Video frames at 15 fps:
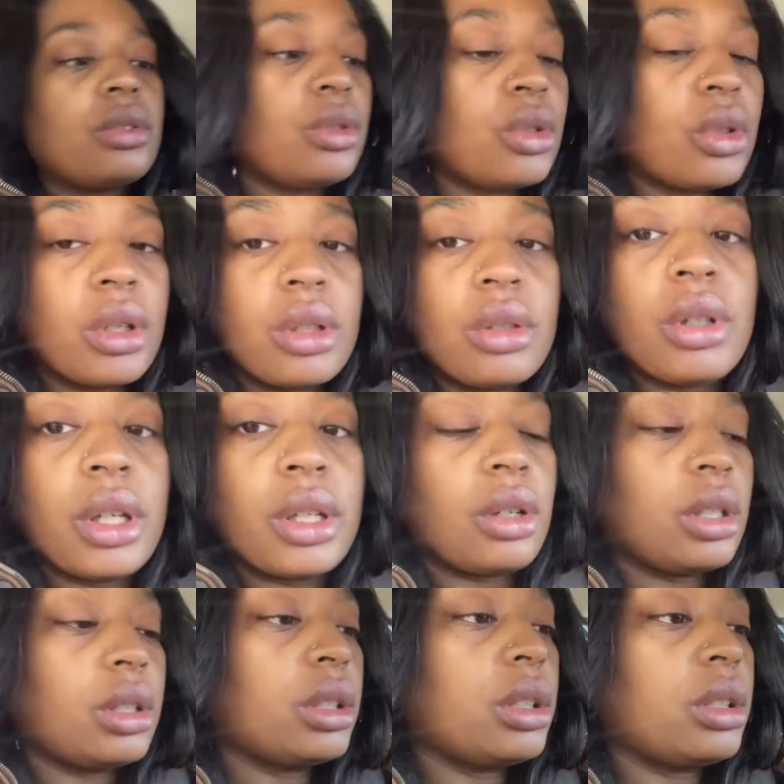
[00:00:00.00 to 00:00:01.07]
you drank you ate
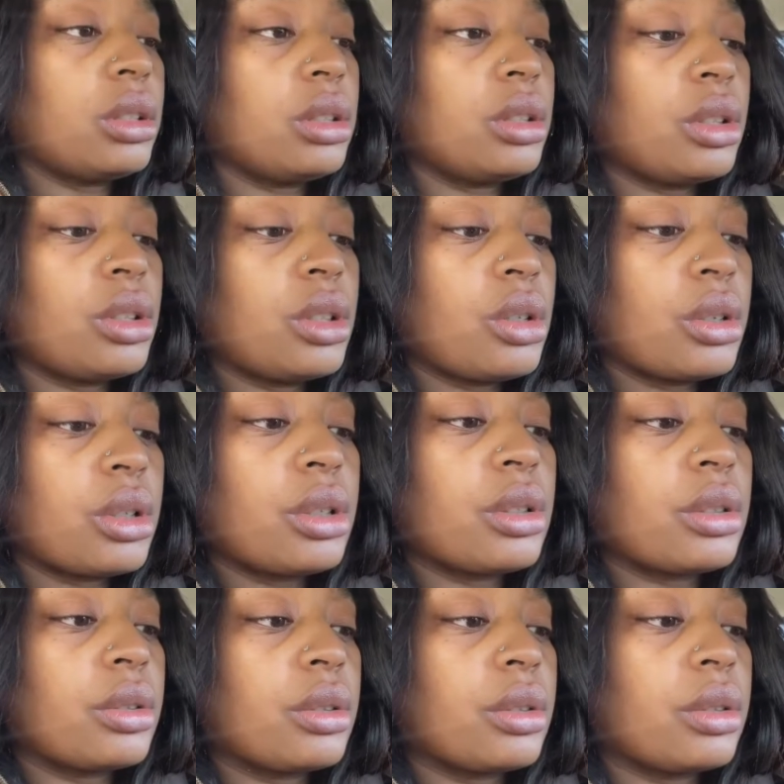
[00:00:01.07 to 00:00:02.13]
all of your
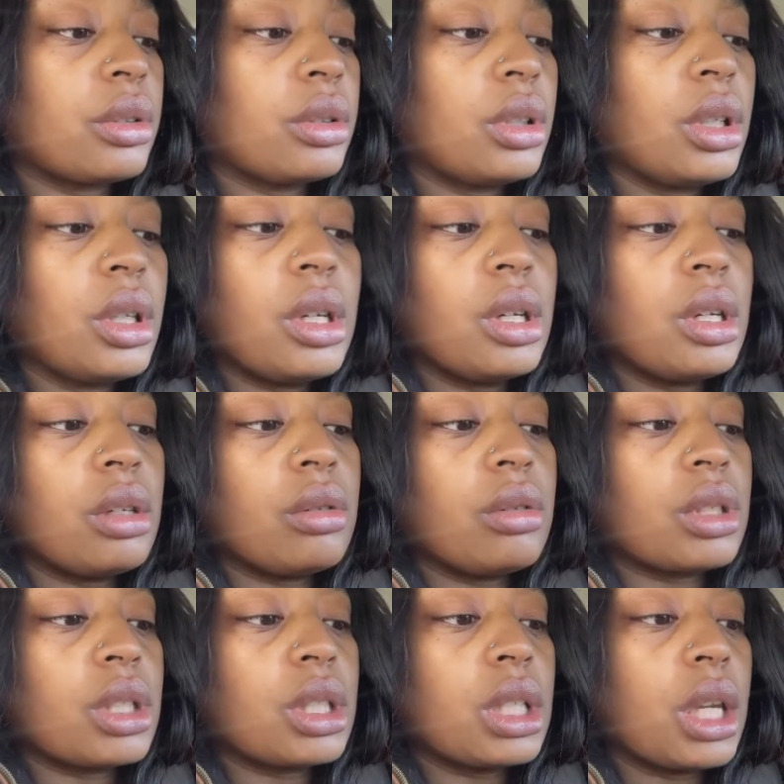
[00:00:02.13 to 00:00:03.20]
yogurt?
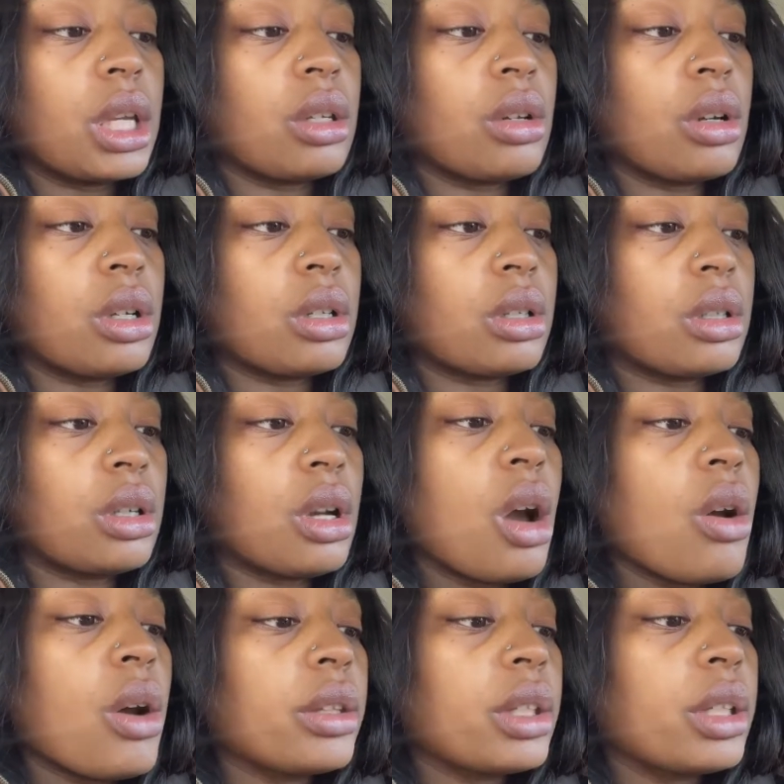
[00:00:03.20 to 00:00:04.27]
Oh, she ate all her.
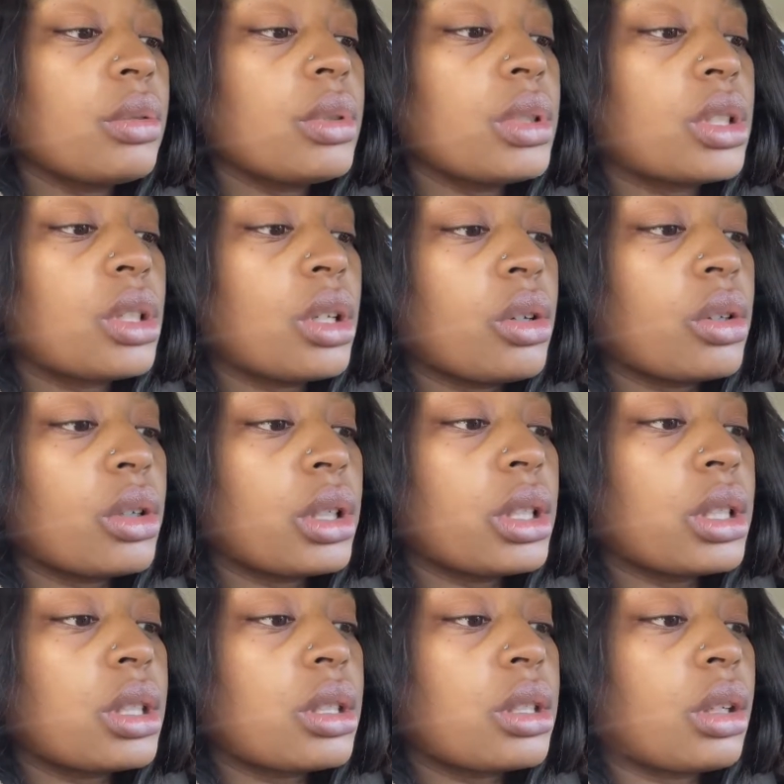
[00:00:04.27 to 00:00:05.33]
Oh, I thought it was yogurt.
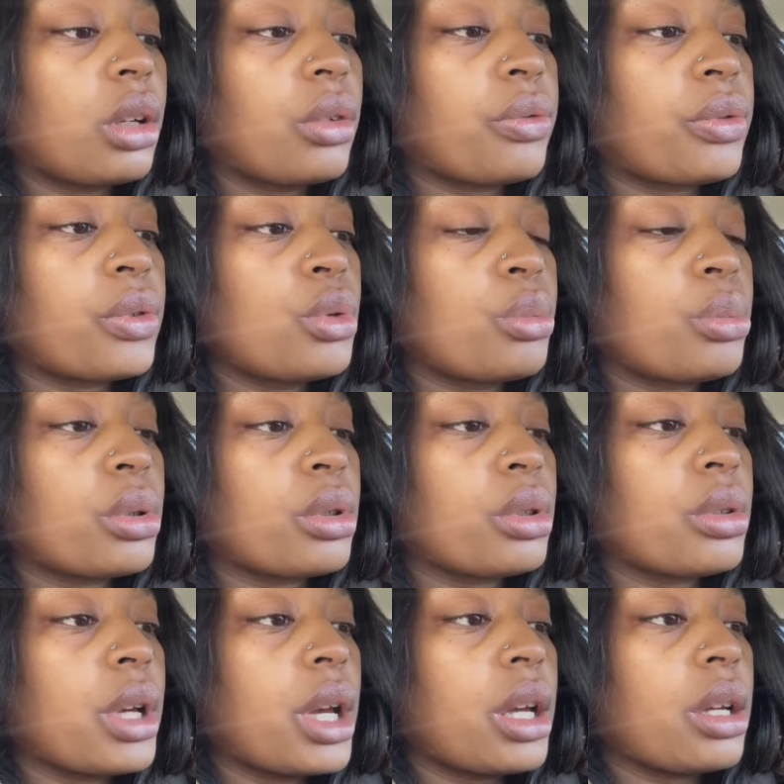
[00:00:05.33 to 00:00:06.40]
It's a fruit
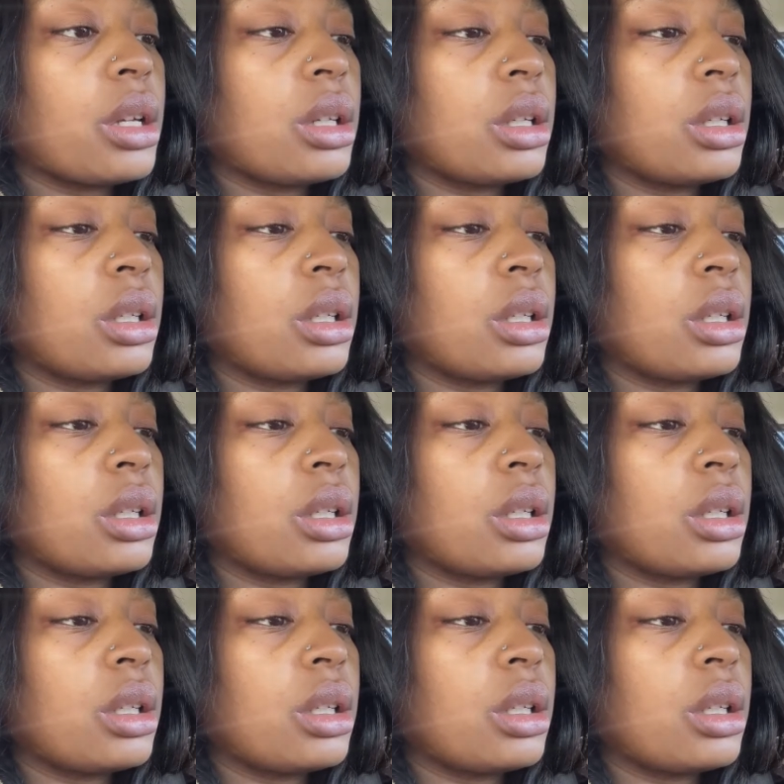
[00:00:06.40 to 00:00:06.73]
puree.